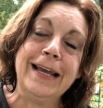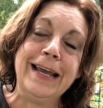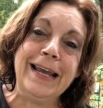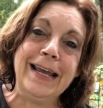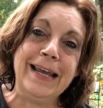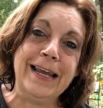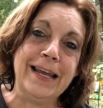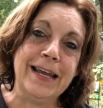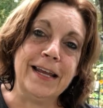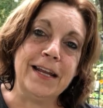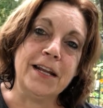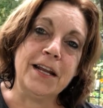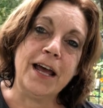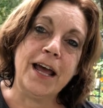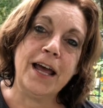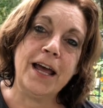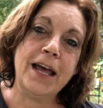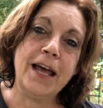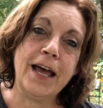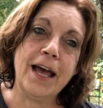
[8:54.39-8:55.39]
and
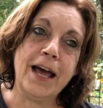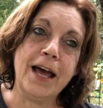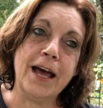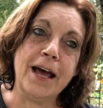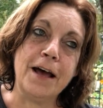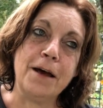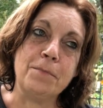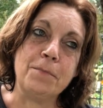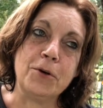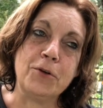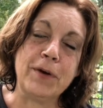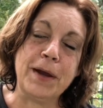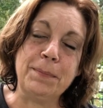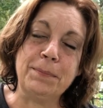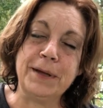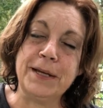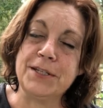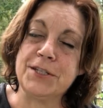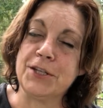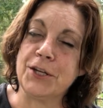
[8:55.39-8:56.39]
great
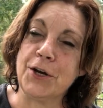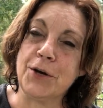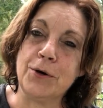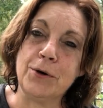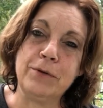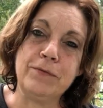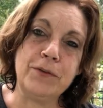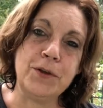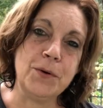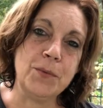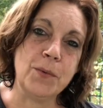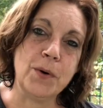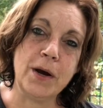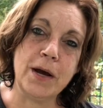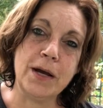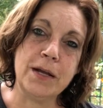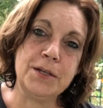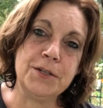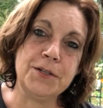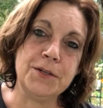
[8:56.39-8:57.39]
place to go if you
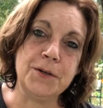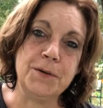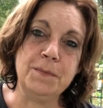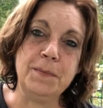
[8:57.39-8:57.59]
want to